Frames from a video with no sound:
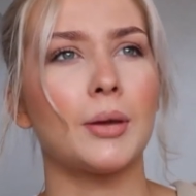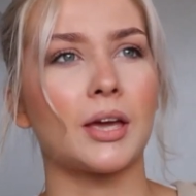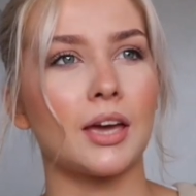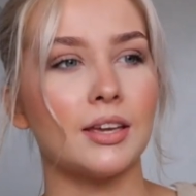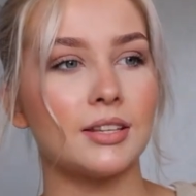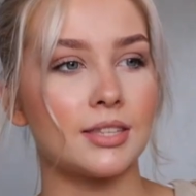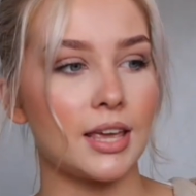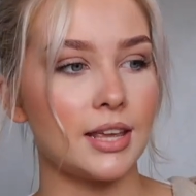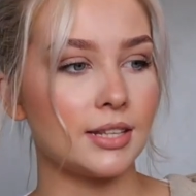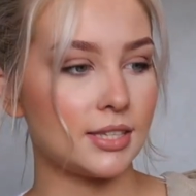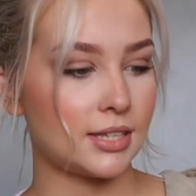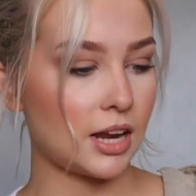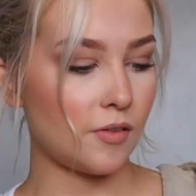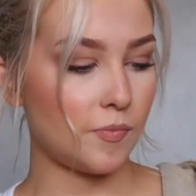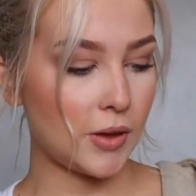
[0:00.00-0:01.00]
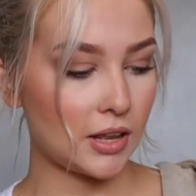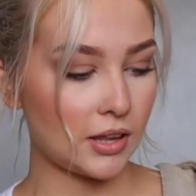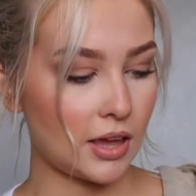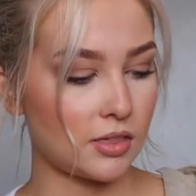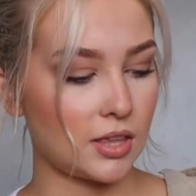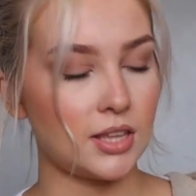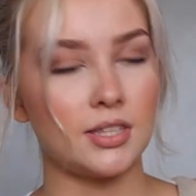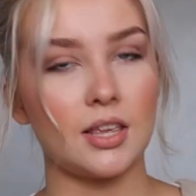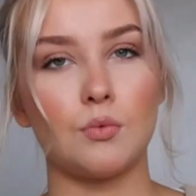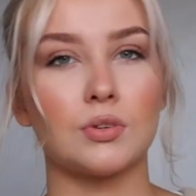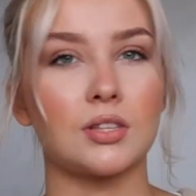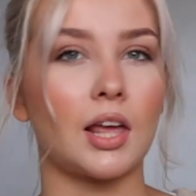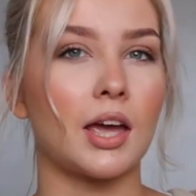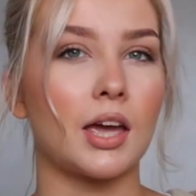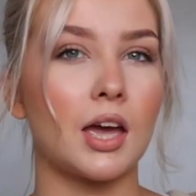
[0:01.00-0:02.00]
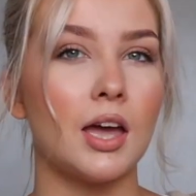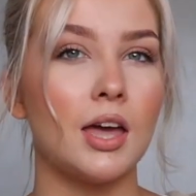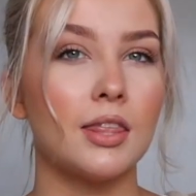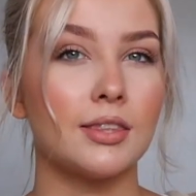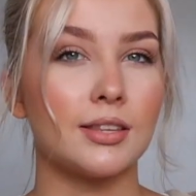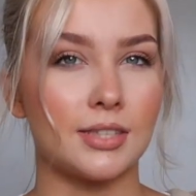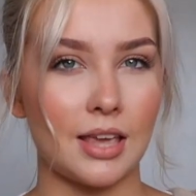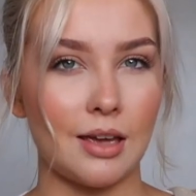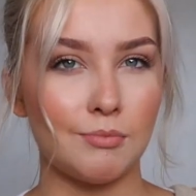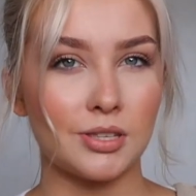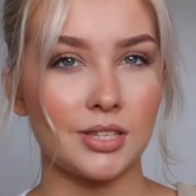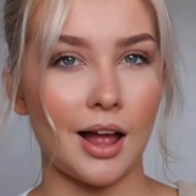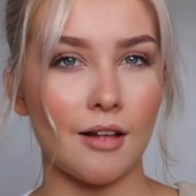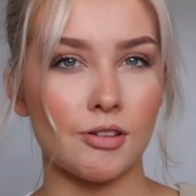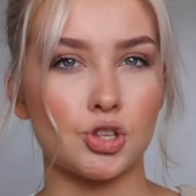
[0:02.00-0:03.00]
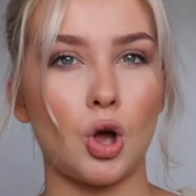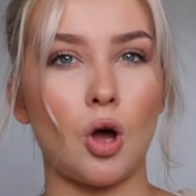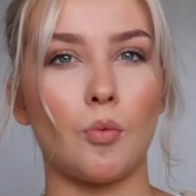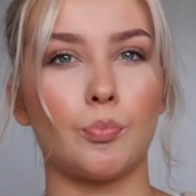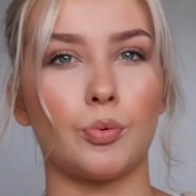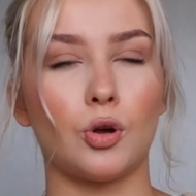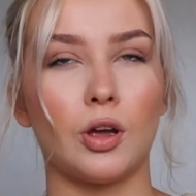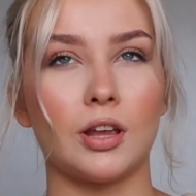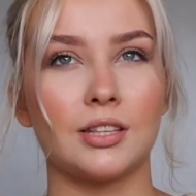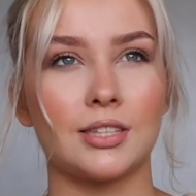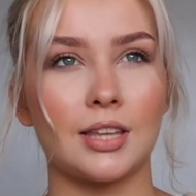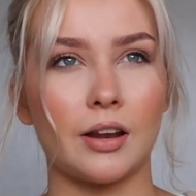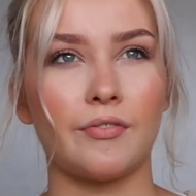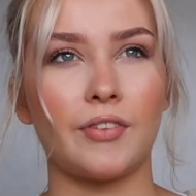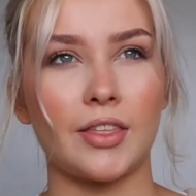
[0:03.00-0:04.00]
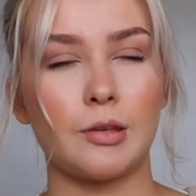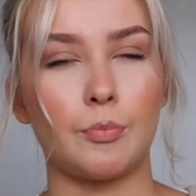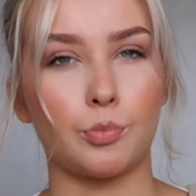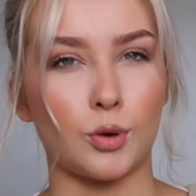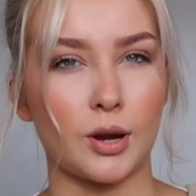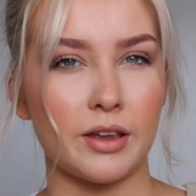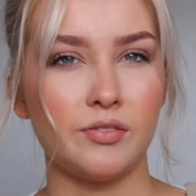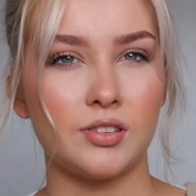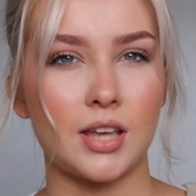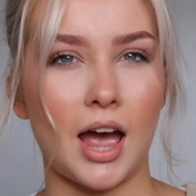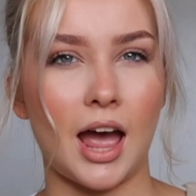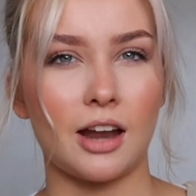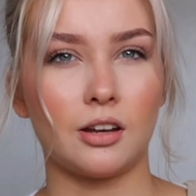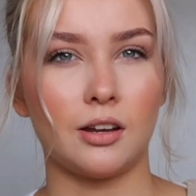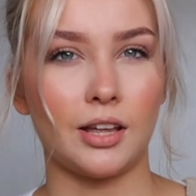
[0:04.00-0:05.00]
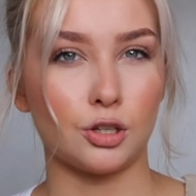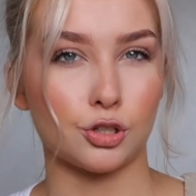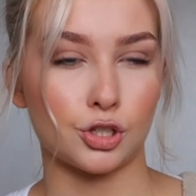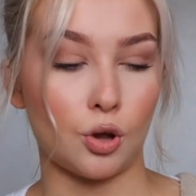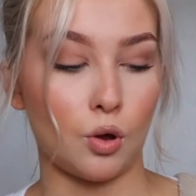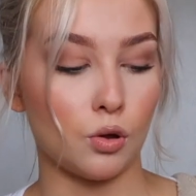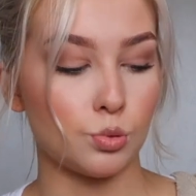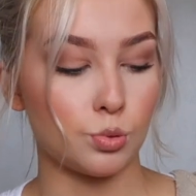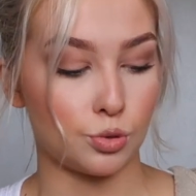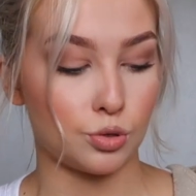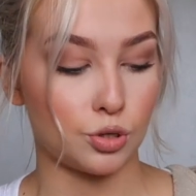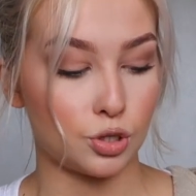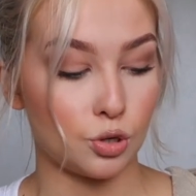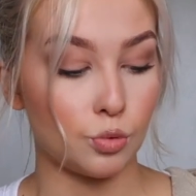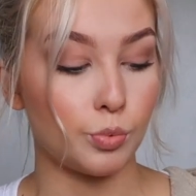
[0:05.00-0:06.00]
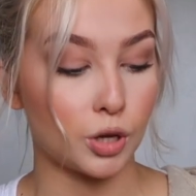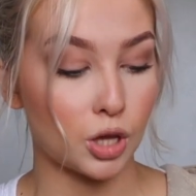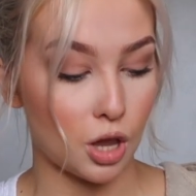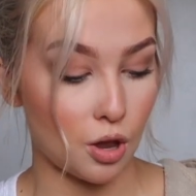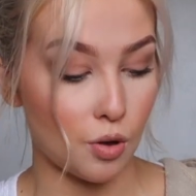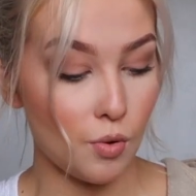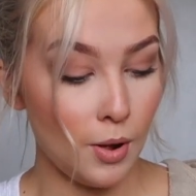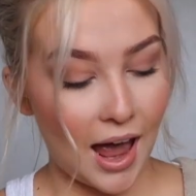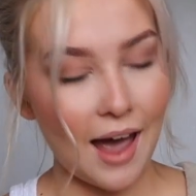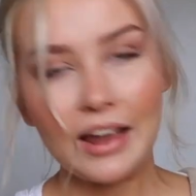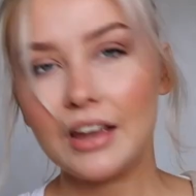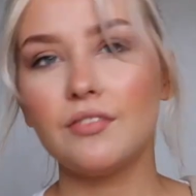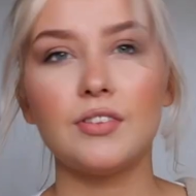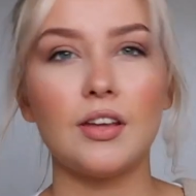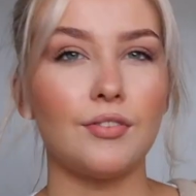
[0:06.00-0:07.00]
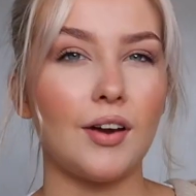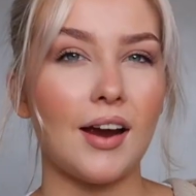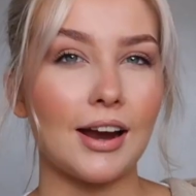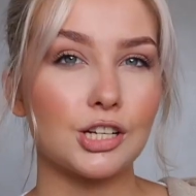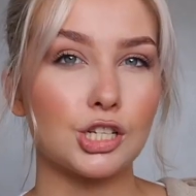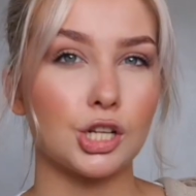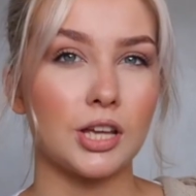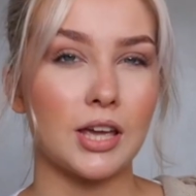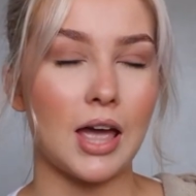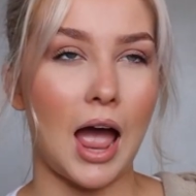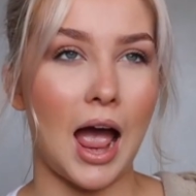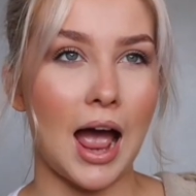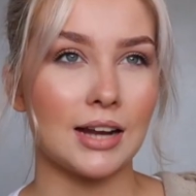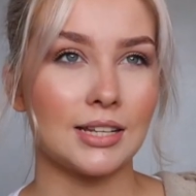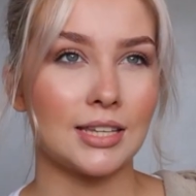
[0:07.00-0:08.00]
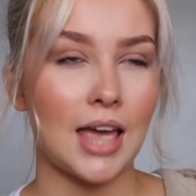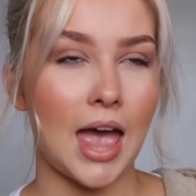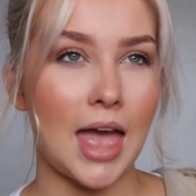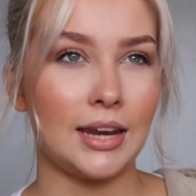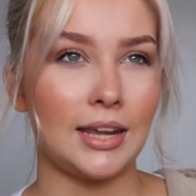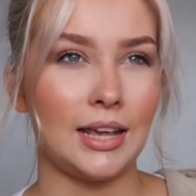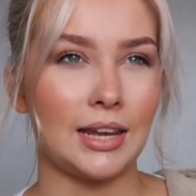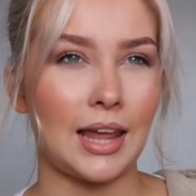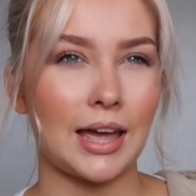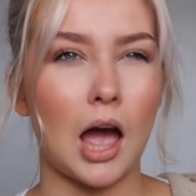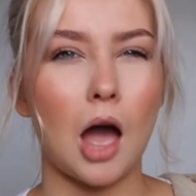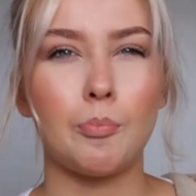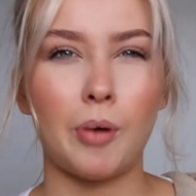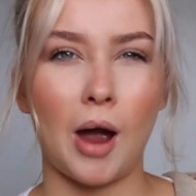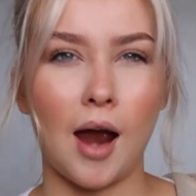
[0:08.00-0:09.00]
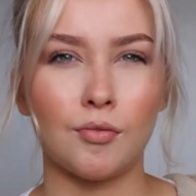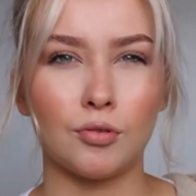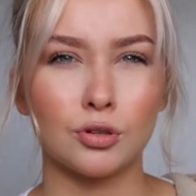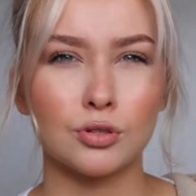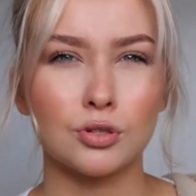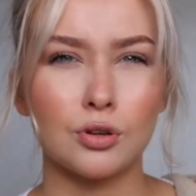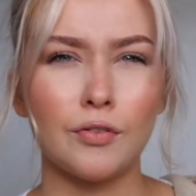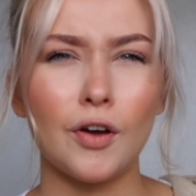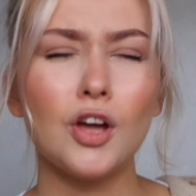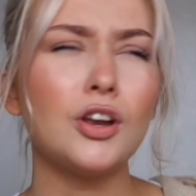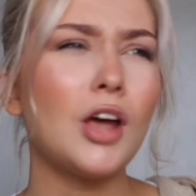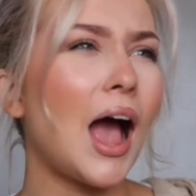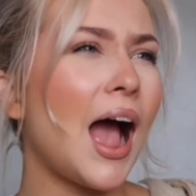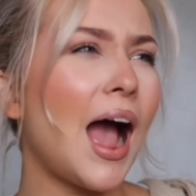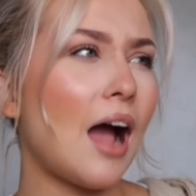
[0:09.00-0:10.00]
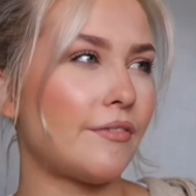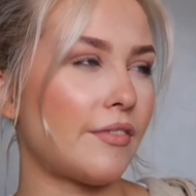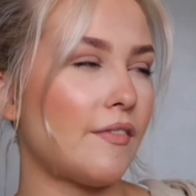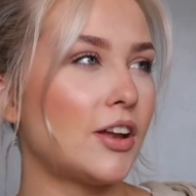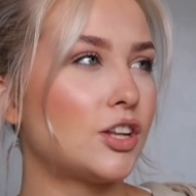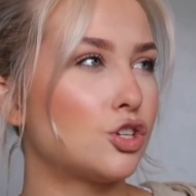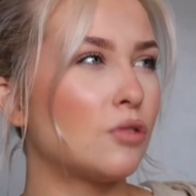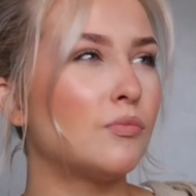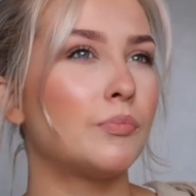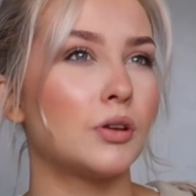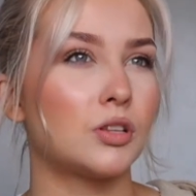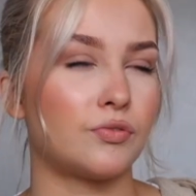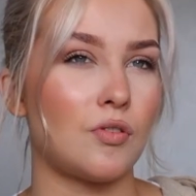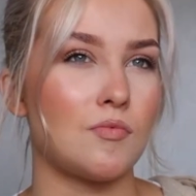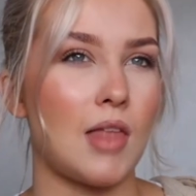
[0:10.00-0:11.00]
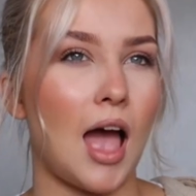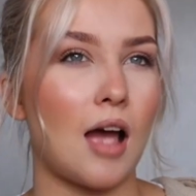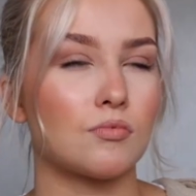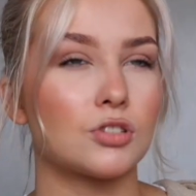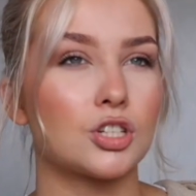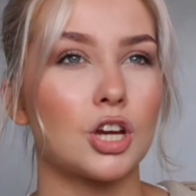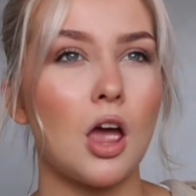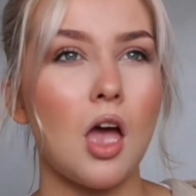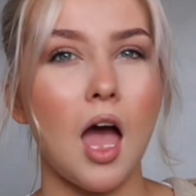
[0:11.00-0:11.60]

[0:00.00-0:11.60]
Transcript: because instead of being like this, it was like the same style top, but instead of like the briefs, it had little shorts, which was super cute. I have never actually had any like apparel stuff. Oh no, I have. I've had jumpers from Lounge